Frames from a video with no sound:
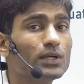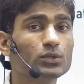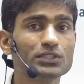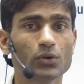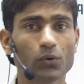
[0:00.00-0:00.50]

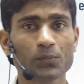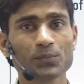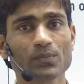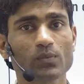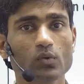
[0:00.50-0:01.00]
0.
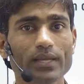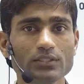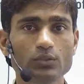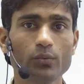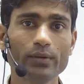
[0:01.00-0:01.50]
Okay,
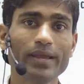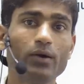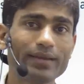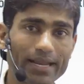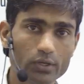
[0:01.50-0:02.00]
so when we
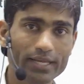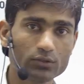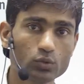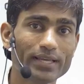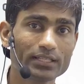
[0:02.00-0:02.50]
have tan
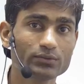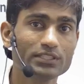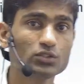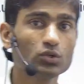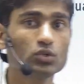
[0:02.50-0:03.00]
2x which is equal to